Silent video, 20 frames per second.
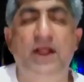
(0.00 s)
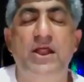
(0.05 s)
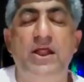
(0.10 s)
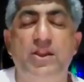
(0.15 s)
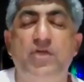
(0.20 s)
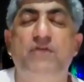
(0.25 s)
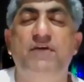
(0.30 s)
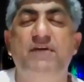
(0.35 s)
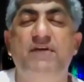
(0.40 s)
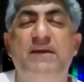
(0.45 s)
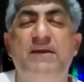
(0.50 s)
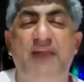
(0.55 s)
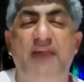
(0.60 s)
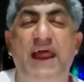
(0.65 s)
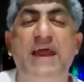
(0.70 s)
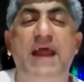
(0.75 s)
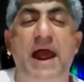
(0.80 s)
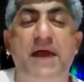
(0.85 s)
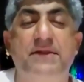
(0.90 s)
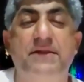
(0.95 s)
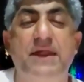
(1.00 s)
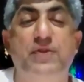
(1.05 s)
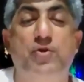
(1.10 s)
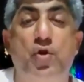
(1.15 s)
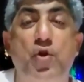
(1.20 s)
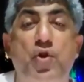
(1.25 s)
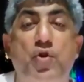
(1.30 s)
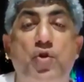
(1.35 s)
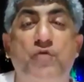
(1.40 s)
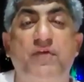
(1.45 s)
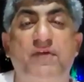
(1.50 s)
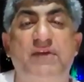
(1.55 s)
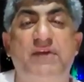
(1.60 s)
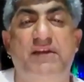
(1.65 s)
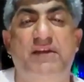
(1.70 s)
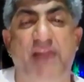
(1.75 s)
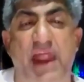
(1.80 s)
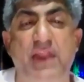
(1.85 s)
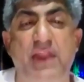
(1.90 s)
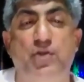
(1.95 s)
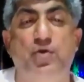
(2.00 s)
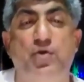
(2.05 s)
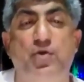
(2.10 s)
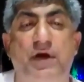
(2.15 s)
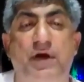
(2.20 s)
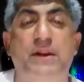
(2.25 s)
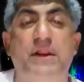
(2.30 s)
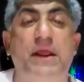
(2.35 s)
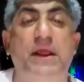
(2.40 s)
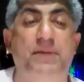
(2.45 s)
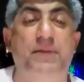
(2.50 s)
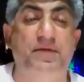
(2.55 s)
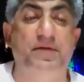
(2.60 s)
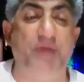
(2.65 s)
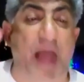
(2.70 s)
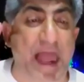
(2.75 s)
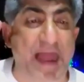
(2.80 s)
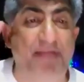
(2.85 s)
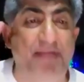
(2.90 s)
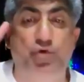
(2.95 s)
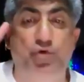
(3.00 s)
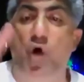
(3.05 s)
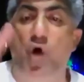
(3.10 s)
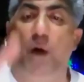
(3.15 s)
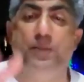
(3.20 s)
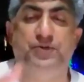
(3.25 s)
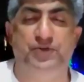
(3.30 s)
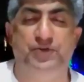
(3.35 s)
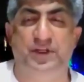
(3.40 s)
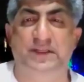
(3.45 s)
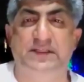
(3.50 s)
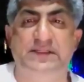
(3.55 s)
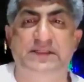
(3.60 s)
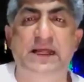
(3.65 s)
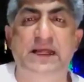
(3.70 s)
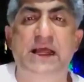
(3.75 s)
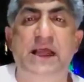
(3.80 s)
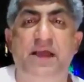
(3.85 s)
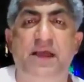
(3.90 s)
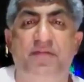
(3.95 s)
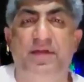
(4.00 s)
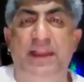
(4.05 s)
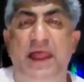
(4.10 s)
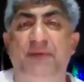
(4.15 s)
So we will try, as I told you, I have two options. When